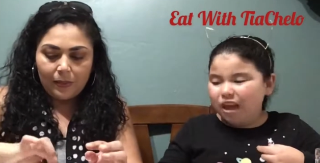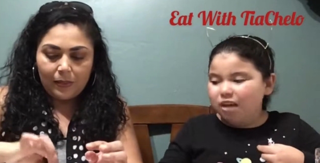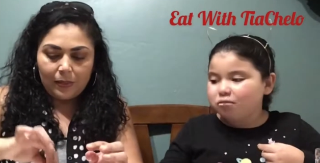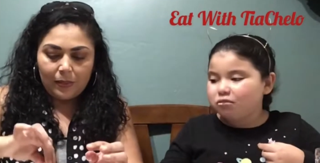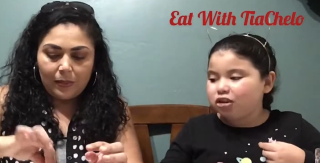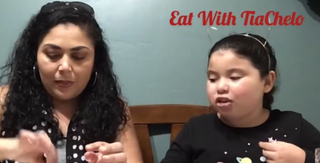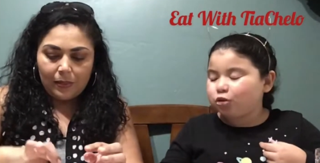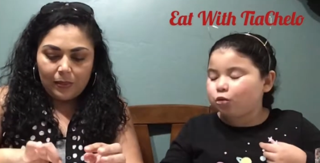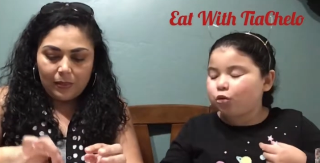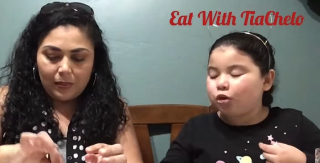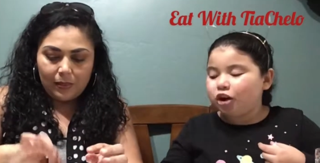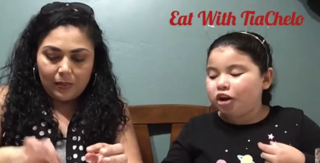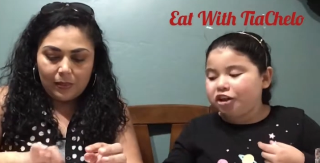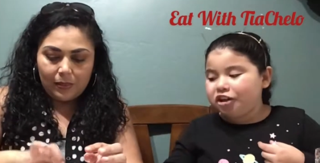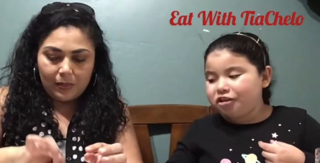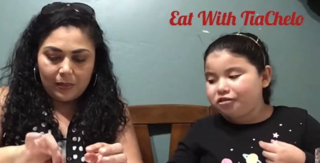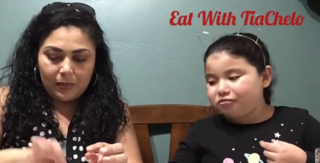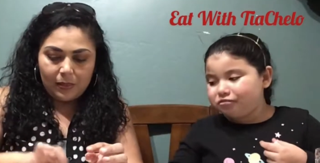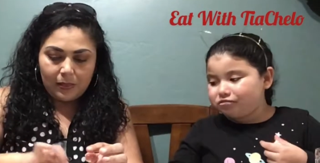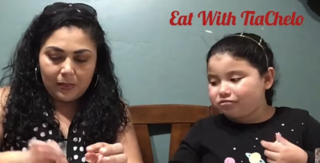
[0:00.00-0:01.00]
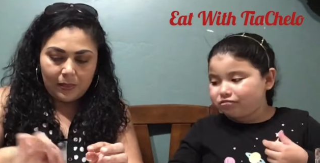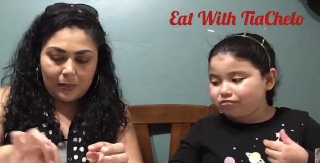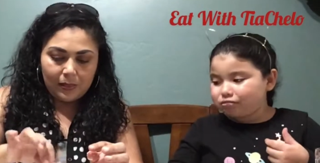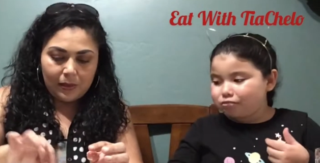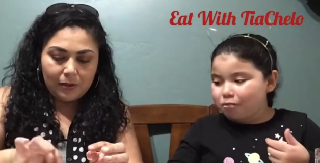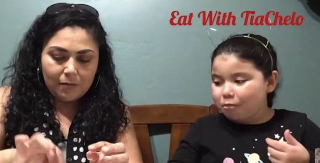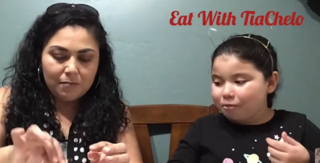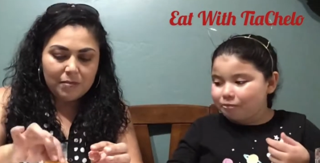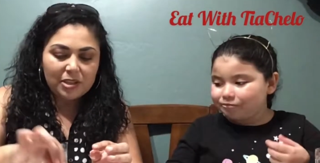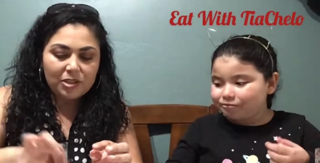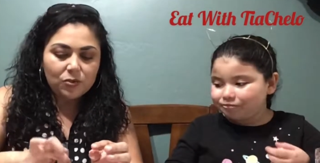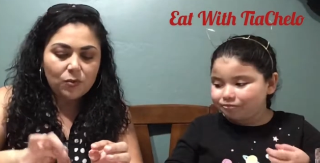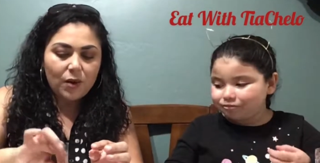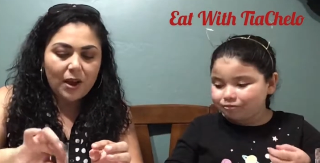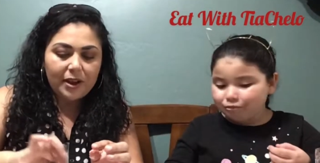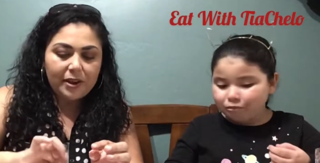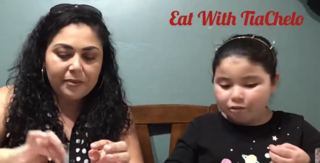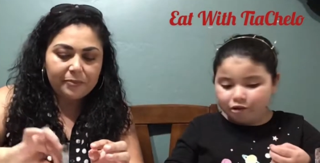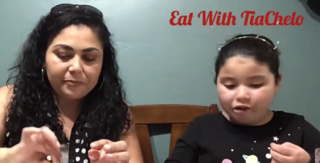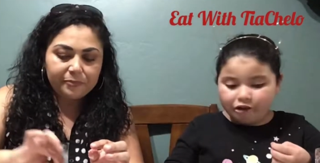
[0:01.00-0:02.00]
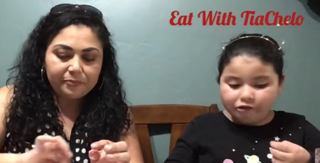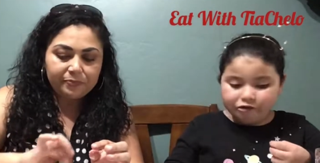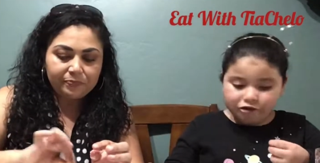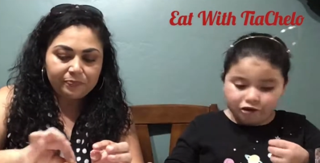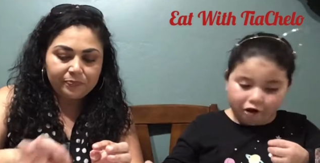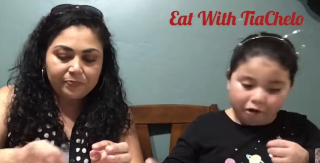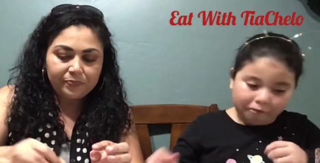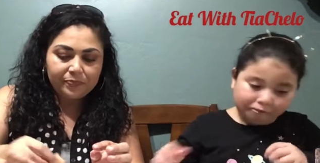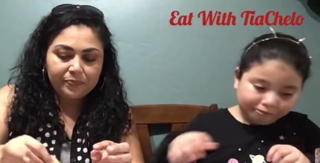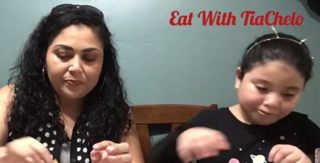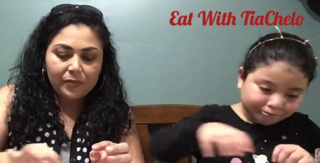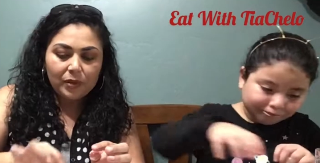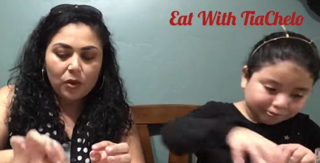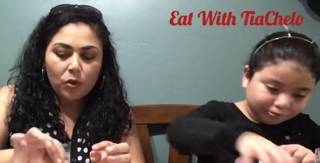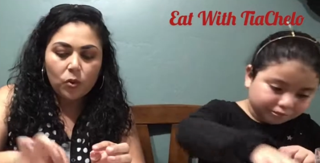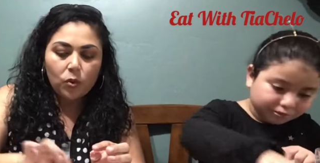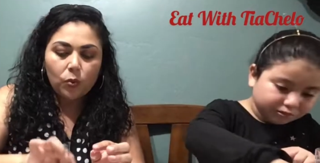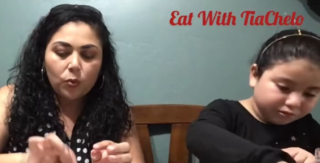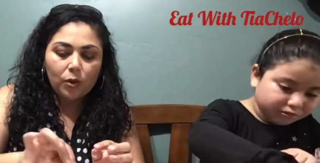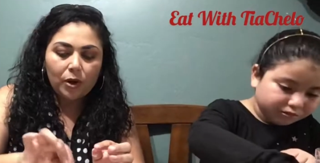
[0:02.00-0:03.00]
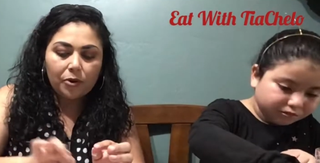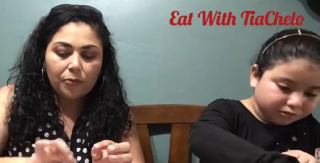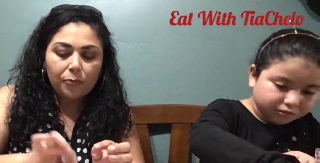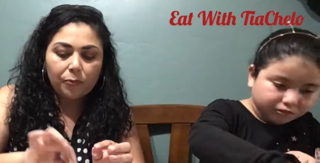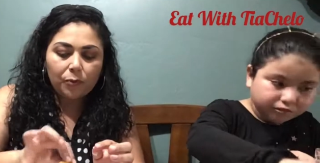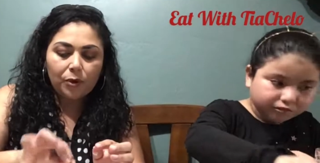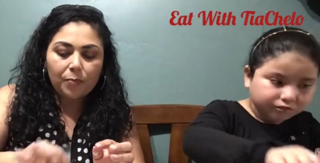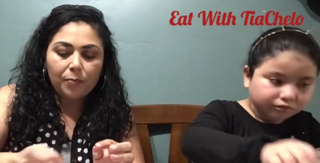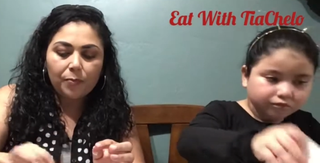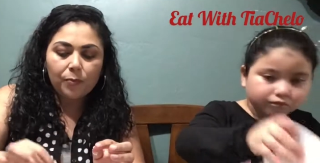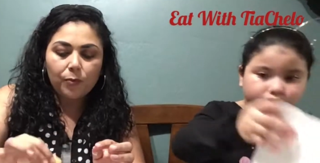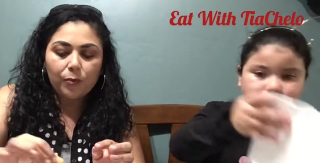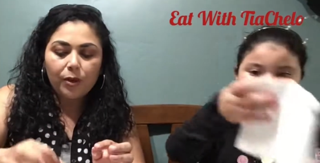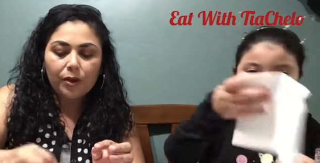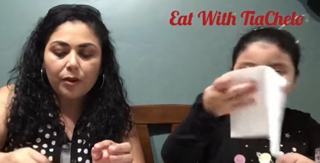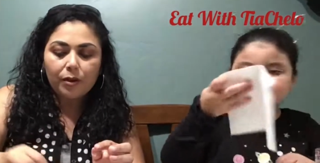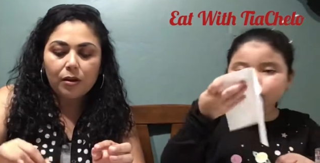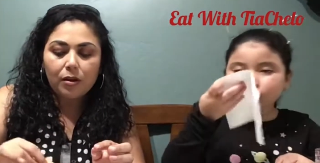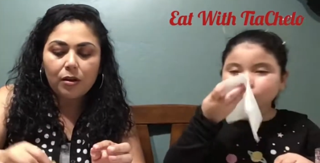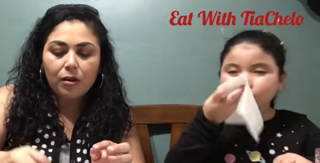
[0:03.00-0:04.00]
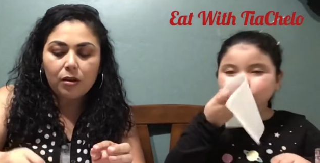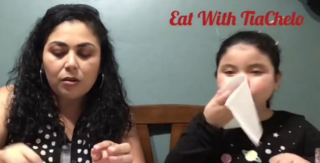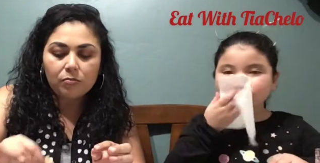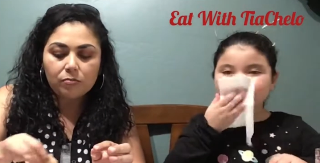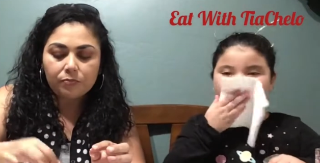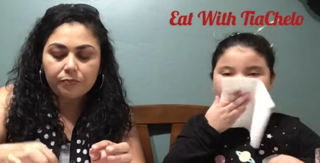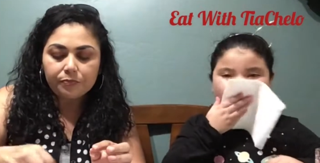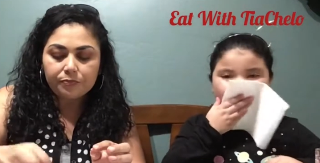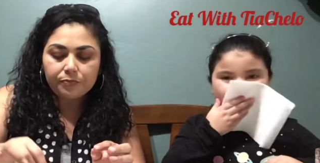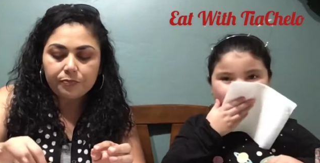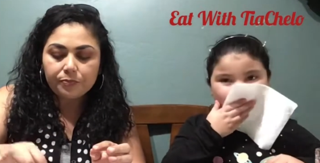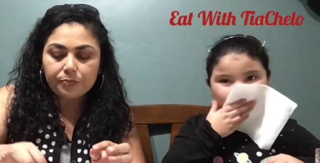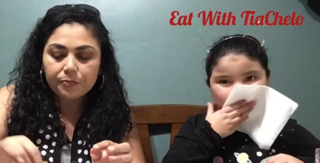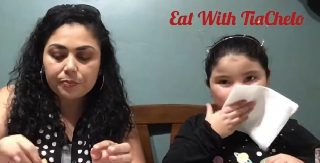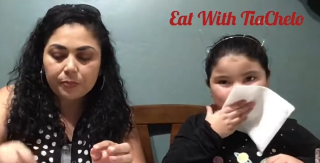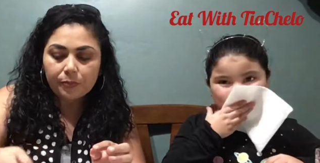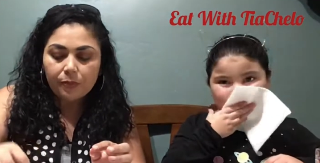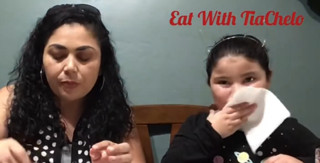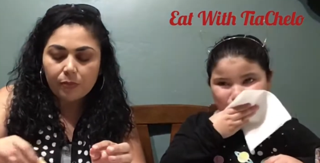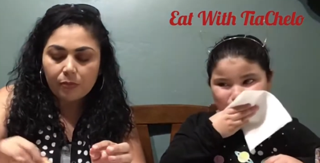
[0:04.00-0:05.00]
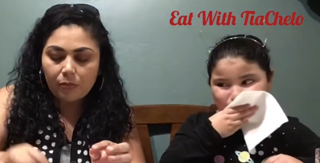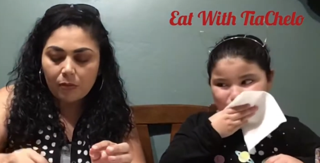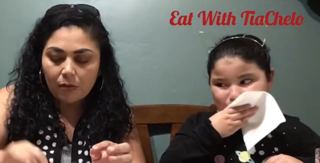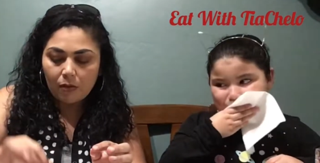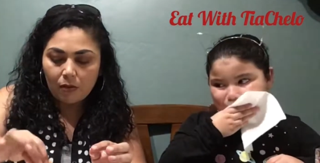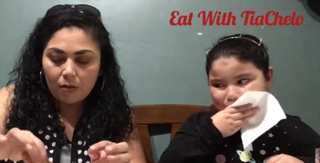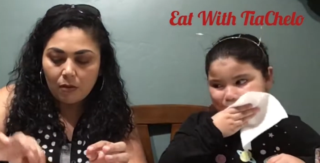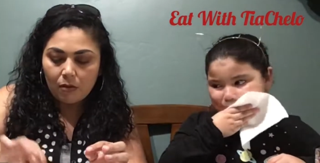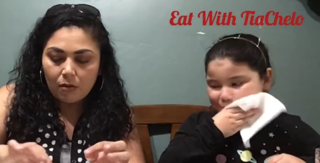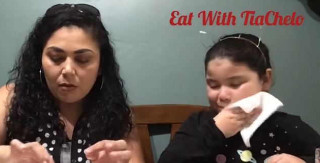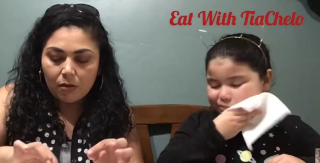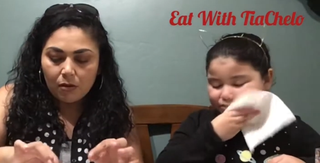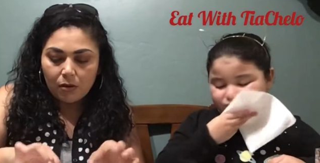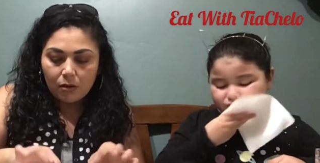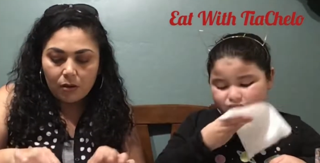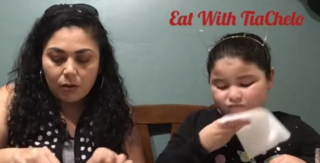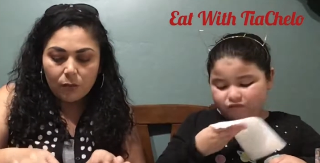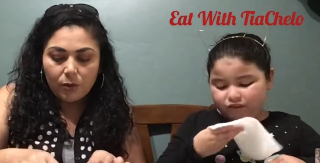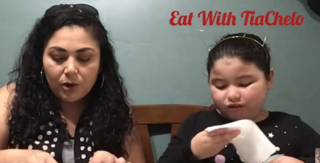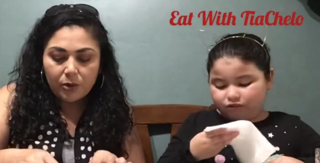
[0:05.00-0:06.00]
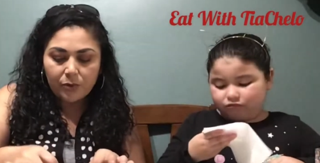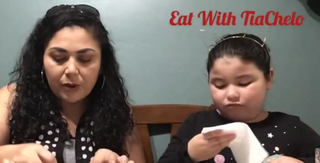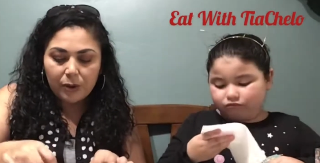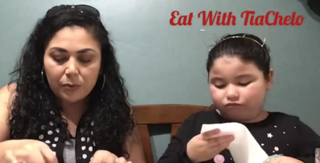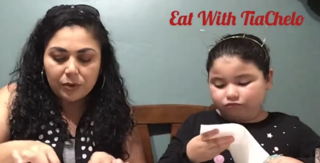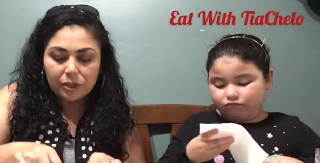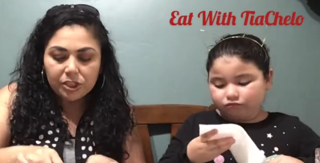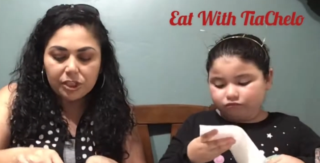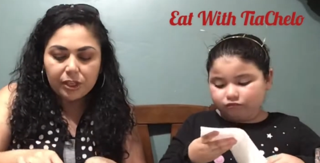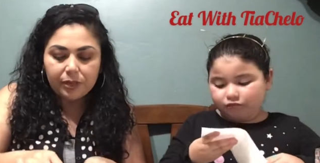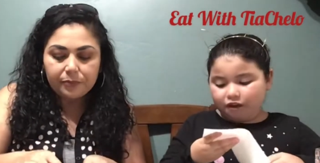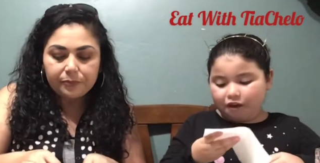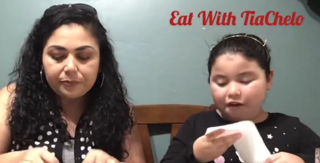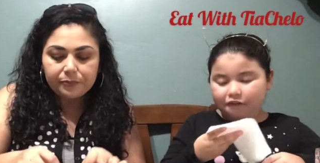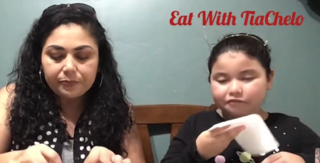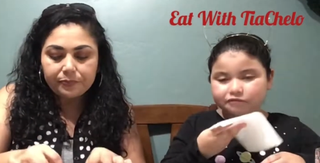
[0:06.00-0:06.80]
Speaker 1: Miss White.
Speaker 2: Miss White? Yeah. What what what um what grade was
Speaker 1: she?